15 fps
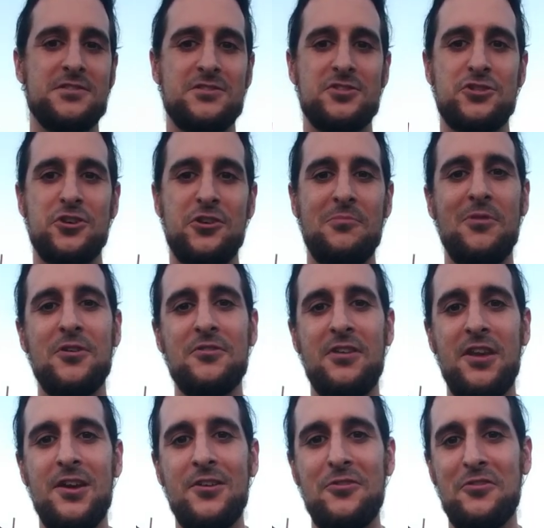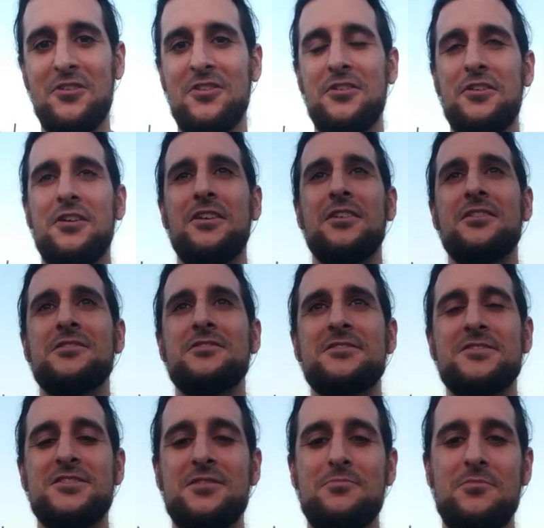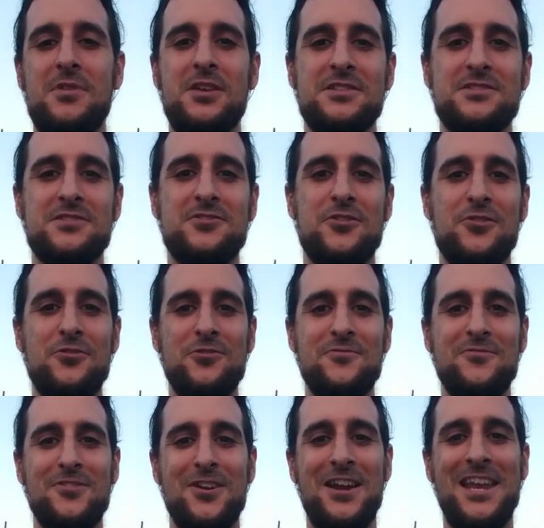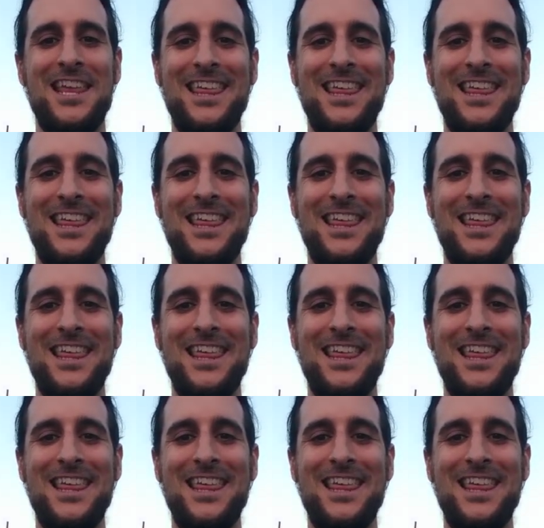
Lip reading: and shut them all down and start over.